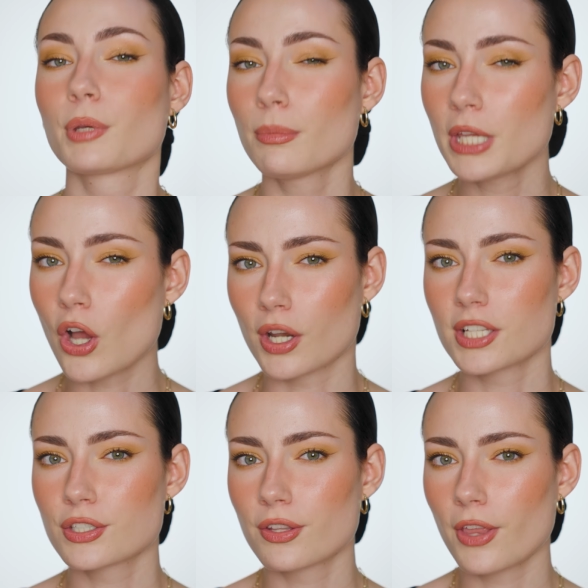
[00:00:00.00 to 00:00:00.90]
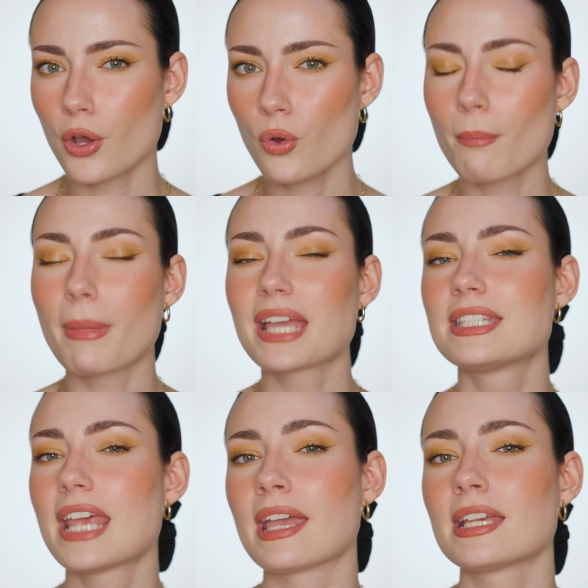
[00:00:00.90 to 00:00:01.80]
I'm gonna be honest though, my
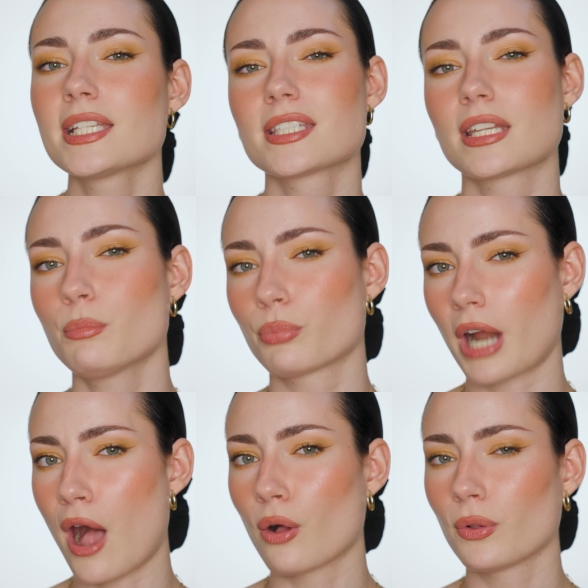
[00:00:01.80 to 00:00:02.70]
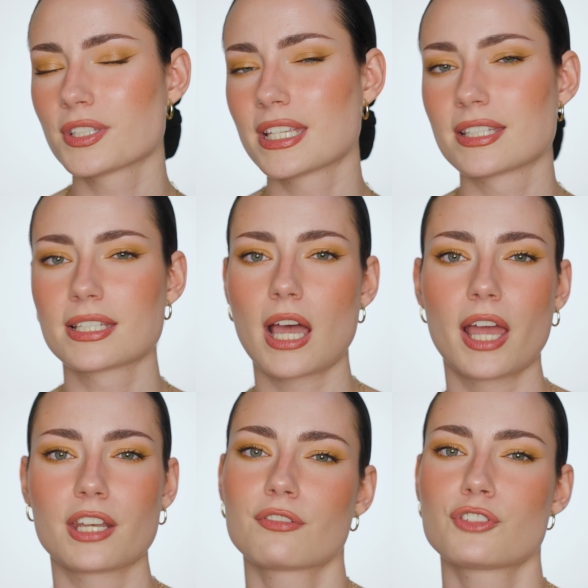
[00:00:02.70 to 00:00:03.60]
taste in brows has
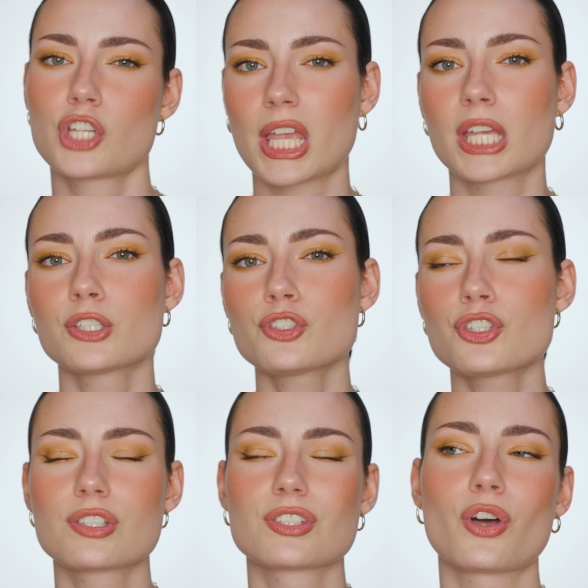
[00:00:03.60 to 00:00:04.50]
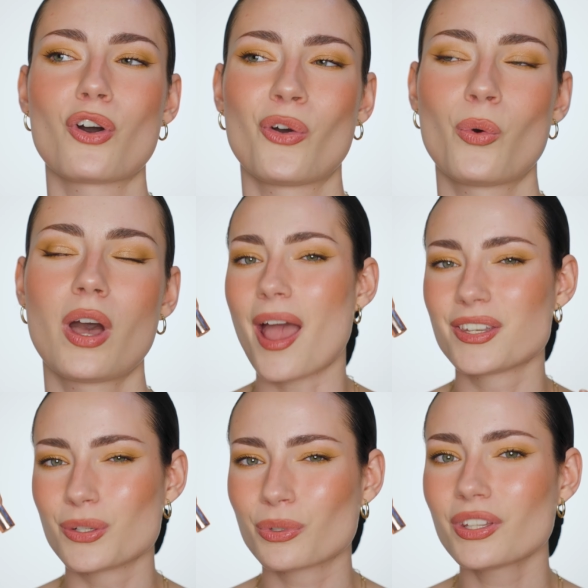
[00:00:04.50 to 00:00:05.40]
kind of changed, so I
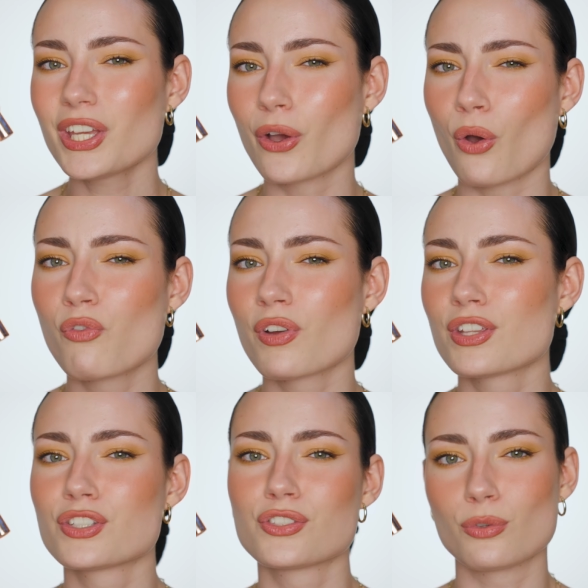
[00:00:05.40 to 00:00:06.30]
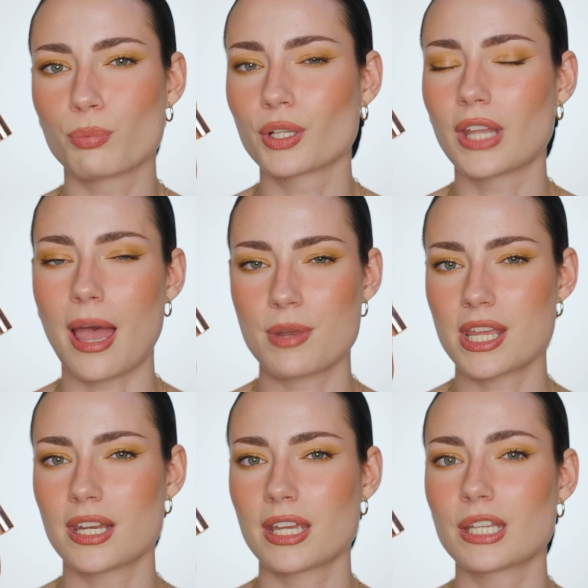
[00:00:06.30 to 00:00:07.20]
don't really go for the super
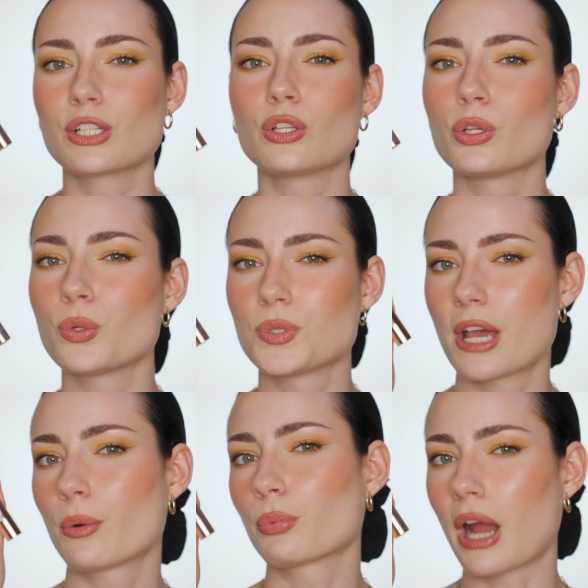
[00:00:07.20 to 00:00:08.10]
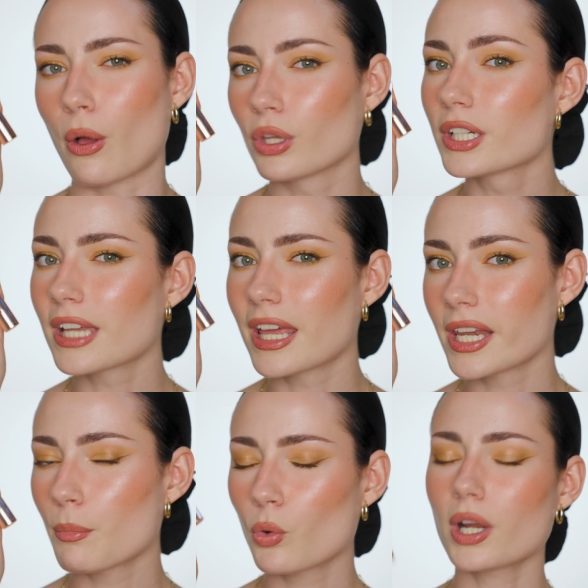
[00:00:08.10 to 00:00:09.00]
laminated, glued down brow look
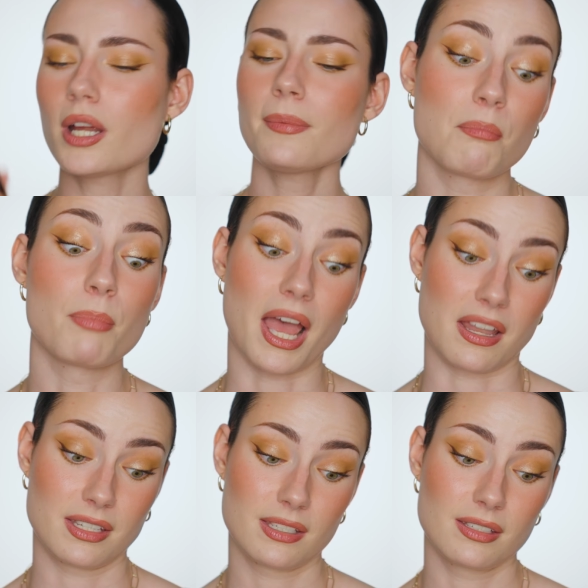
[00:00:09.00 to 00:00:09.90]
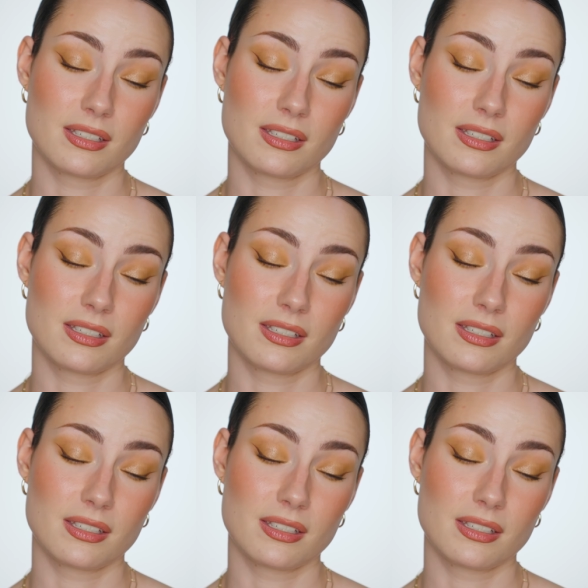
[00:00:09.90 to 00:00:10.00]
anymore. But